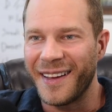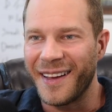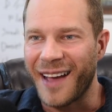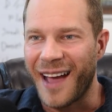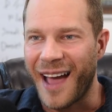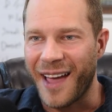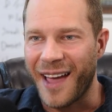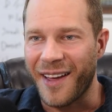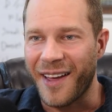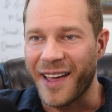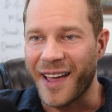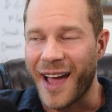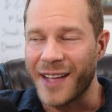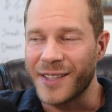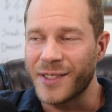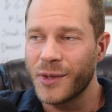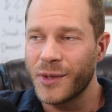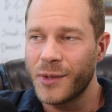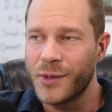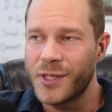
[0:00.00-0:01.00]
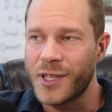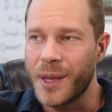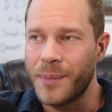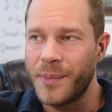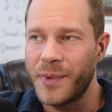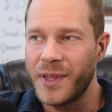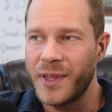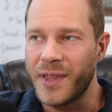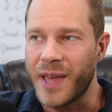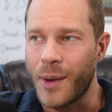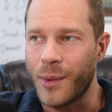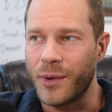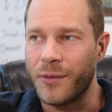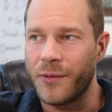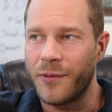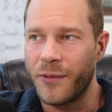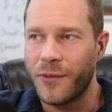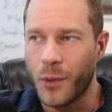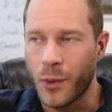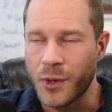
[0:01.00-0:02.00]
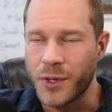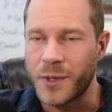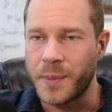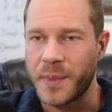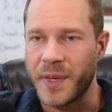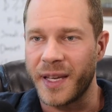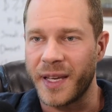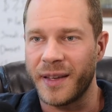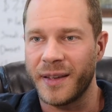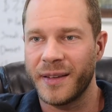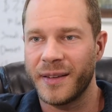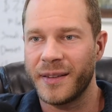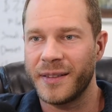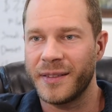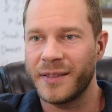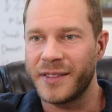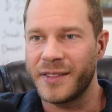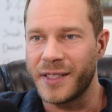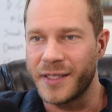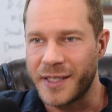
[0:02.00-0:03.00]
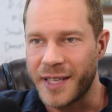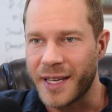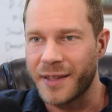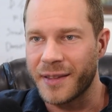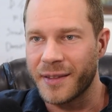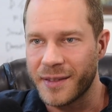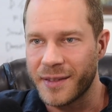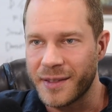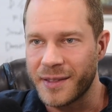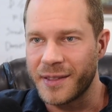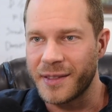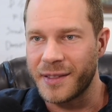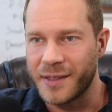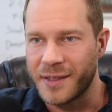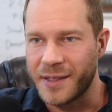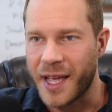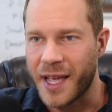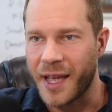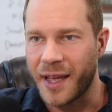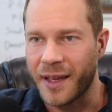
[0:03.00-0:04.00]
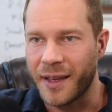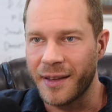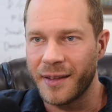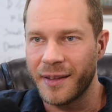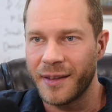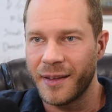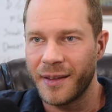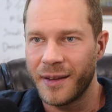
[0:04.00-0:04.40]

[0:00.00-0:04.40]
I like I told her something that would force me to take take it.